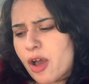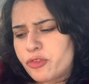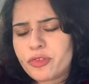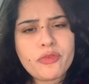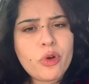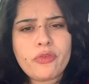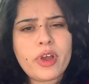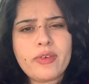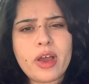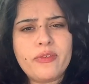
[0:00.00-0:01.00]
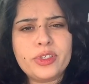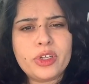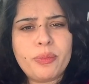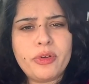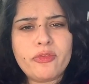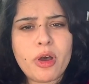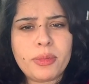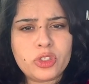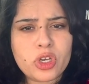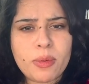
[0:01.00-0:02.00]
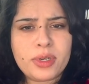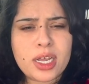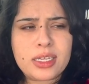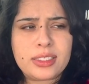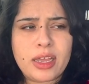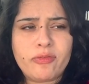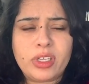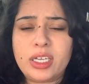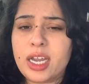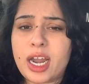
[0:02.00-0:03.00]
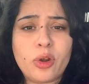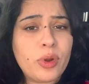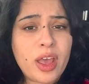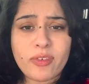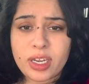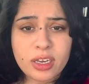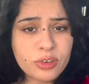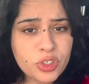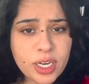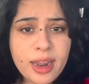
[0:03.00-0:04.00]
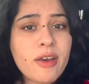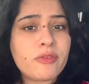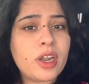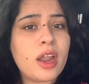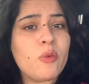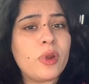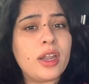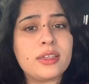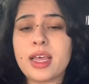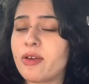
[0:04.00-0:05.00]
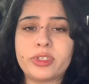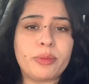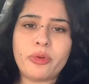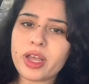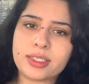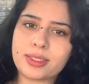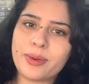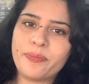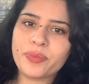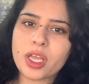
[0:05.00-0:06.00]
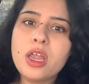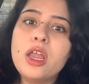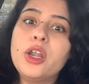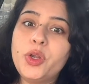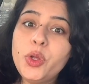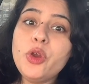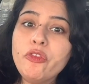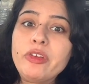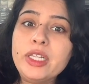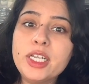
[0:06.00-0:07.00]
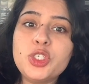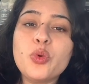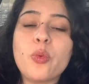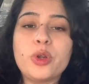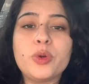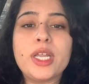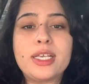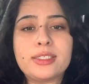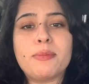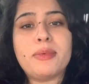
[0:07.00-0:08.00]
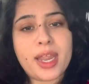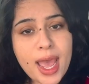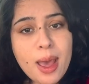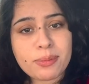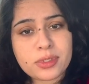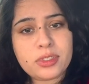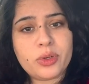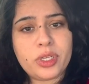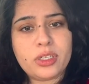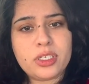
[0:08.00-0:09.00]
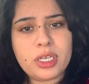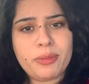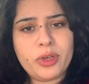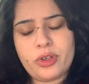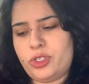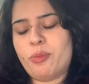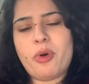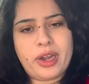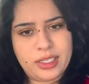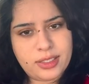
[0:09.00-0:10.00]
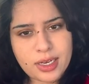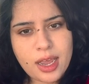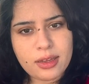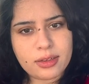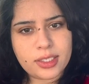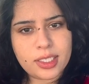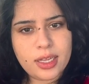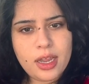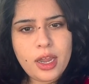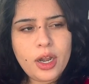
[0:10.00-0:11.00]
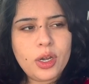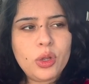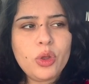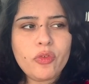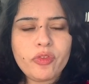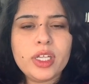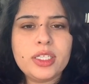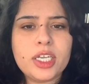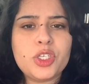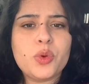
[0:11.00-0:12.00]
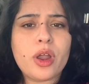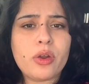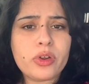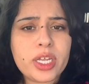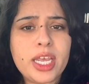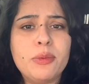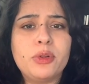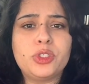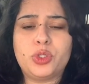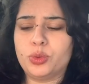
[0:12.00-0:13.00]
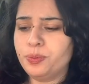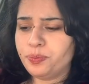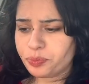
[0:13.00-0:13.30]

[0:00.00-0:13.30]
after 4 or 5 hours of performing job tasks, I feel that I don't have any energy left and I want to have some rest. Do you feel that you want to take some naps during the day because your body's tired? Do you feel that you are not able to